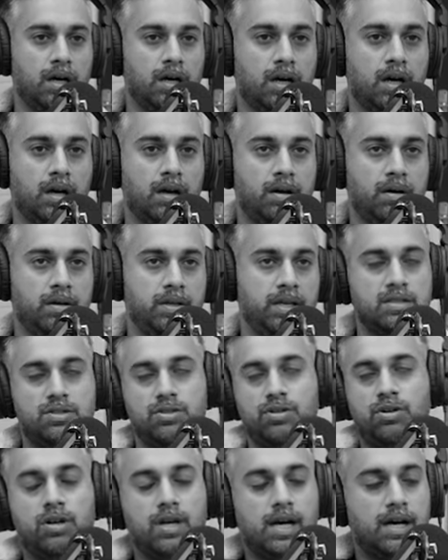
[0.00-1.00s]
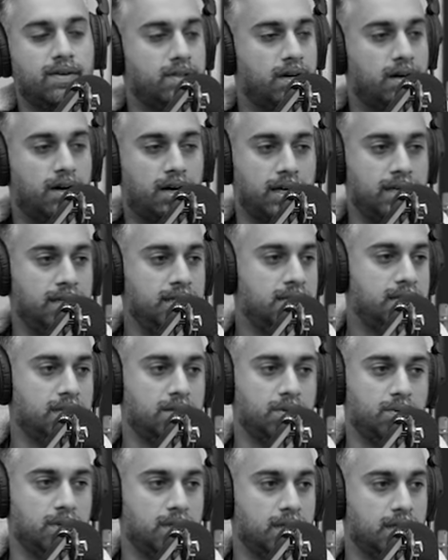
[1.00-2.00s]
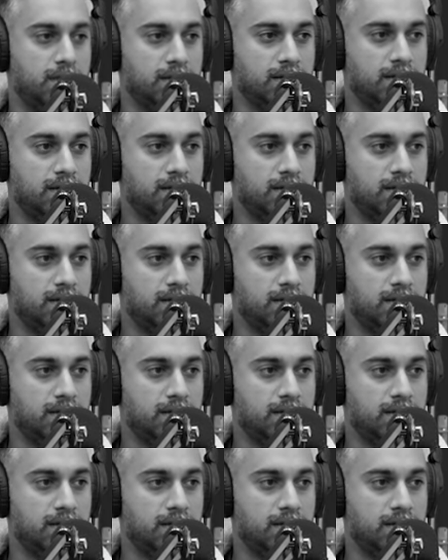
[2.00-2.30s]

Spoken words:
Yes, you gotta have the height and all that.